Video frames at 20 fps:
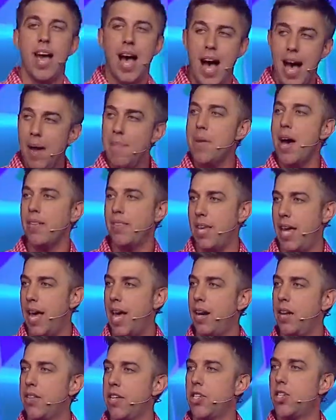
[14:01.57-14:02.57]
I'm not the
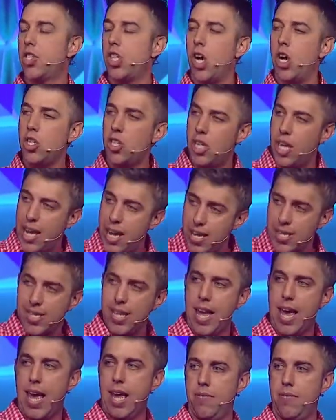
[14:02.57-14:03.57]
head of this church, he's
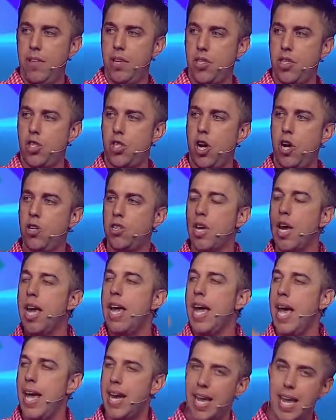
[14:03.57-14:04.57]
the of this church,
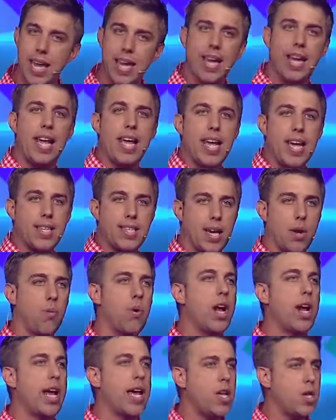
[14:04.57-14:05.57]
and he leads and
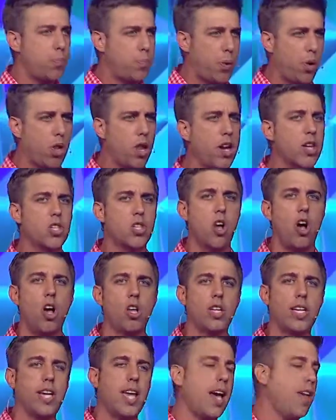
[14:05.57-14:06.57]
we, he's pulling us
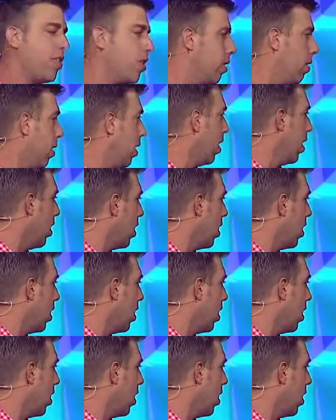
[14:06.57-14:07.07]
all together.